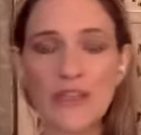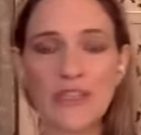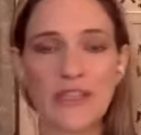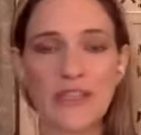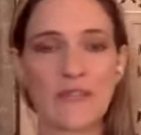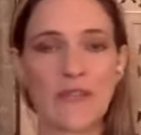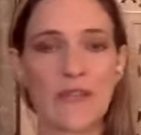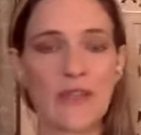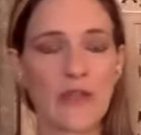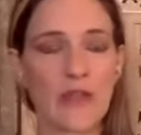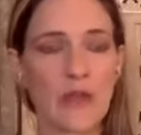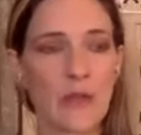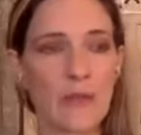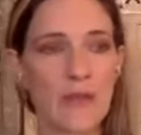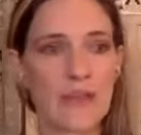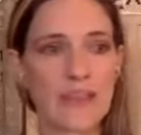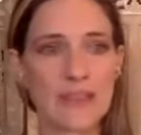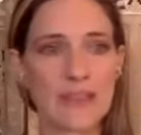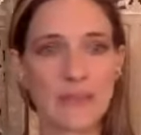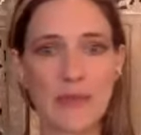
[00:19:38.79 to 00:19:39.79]
So I,
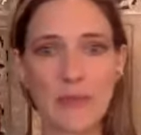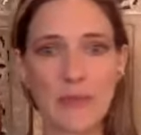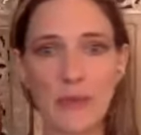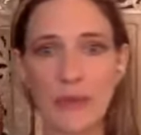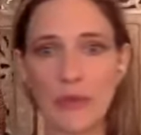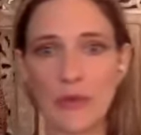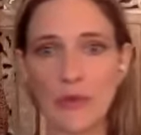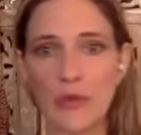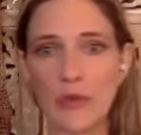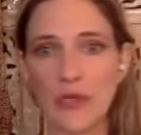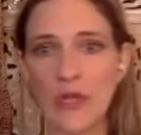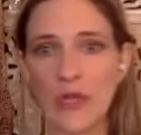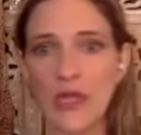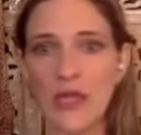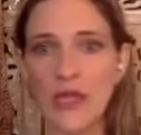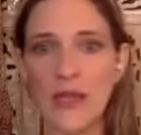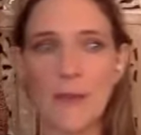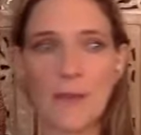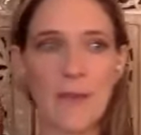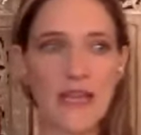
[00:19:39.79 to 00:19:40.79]
met some people who are
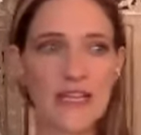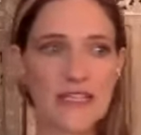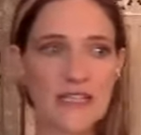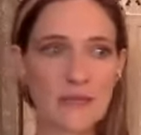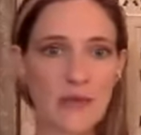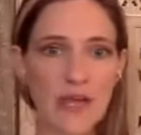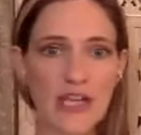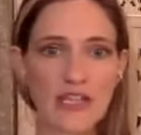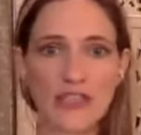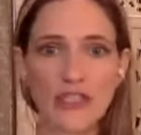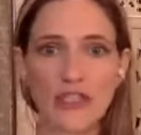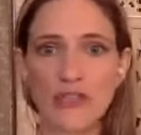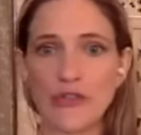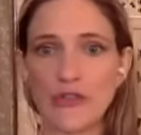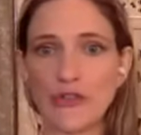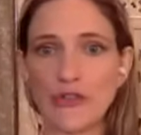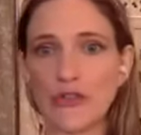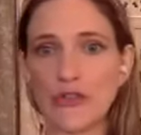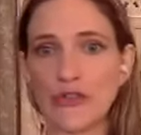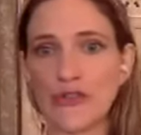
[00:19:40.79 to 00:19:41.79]
medicine
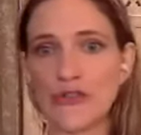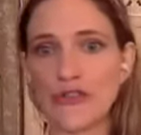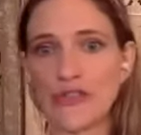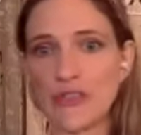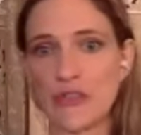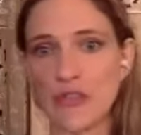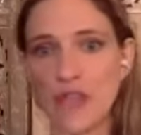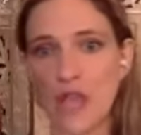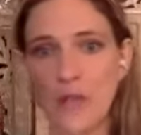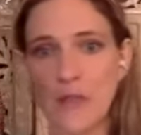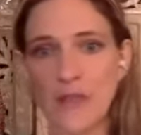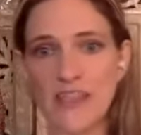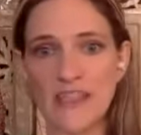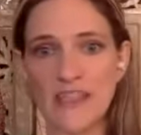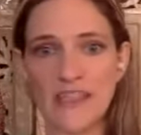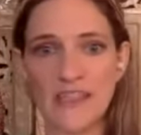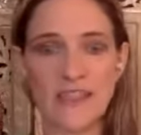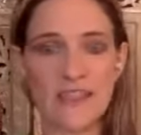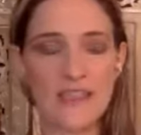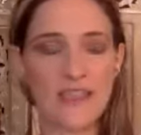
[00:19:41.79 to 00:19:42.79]
practitioners and
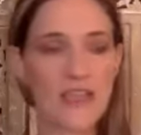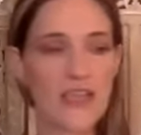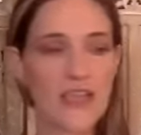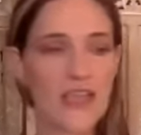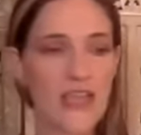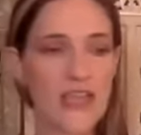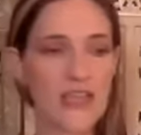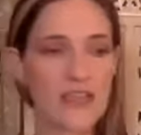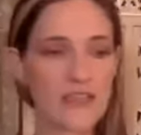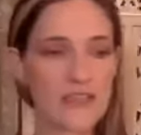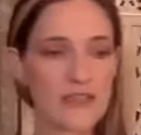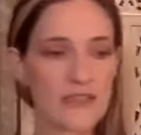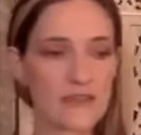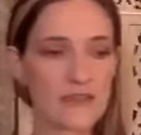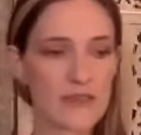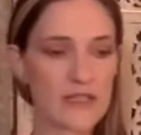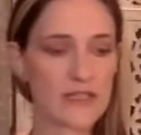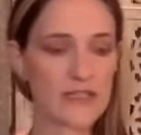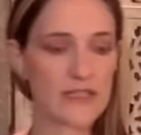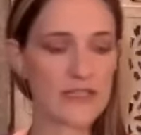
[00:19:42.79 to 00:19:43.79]
shamans and
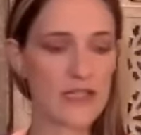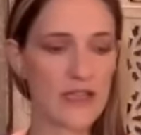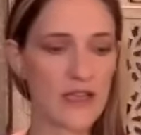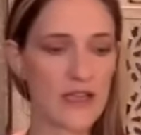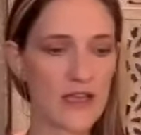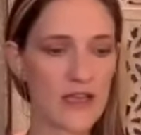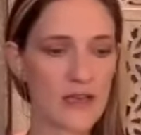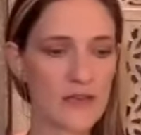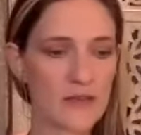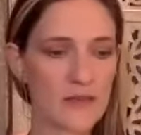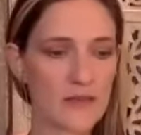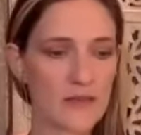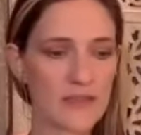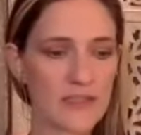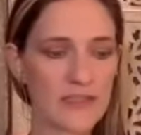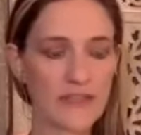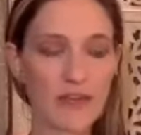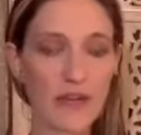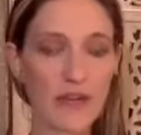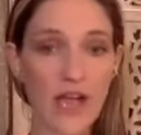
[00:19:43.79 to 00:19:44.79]
different
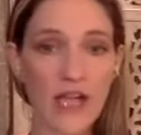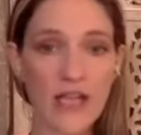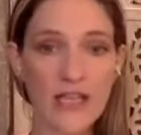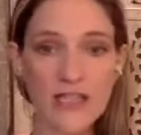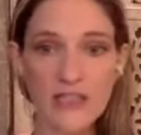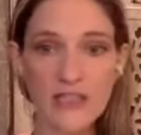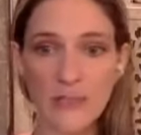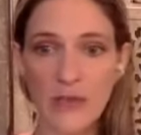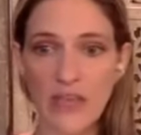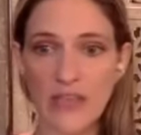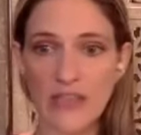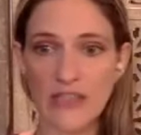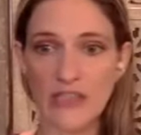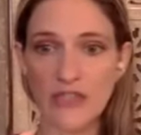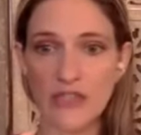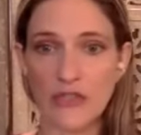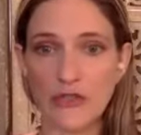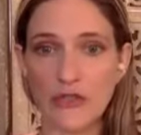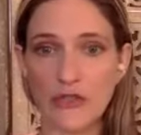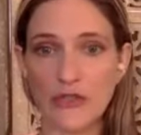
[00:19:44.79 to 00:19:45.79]
kinds of
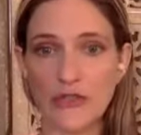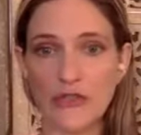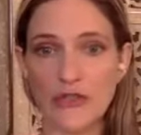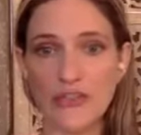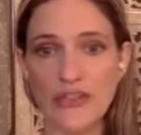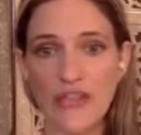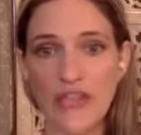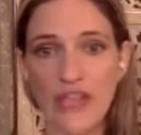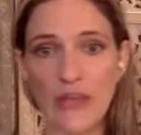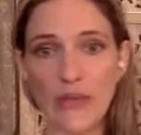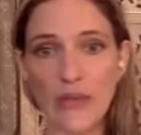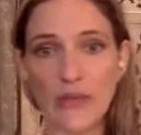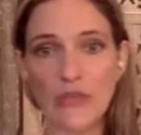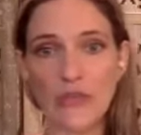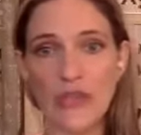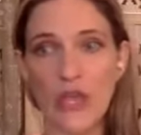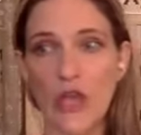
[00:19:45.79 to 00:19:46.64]
practitioners and channels